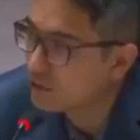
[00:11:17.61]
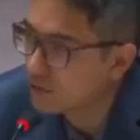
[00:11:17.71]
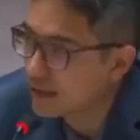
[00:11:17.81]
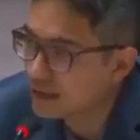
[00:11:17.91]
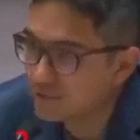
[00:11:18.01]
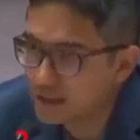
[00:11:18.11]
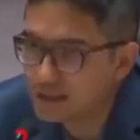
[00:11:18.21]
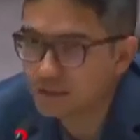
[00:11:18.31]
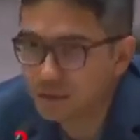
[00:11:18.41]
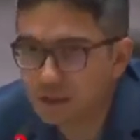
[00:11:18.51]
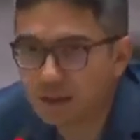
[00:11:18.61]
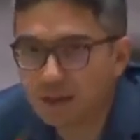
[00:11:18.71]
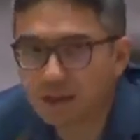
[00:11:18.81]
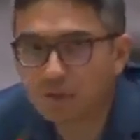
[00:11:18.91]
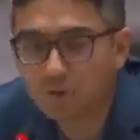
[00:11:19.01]
threat of
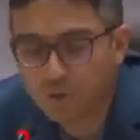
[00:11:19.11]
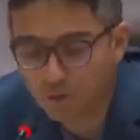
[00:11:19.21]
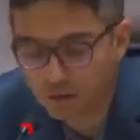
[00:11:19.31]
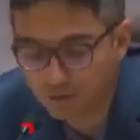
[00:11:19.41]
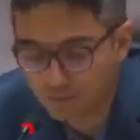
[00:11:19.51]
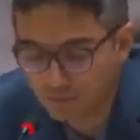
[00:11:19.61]
instability and war,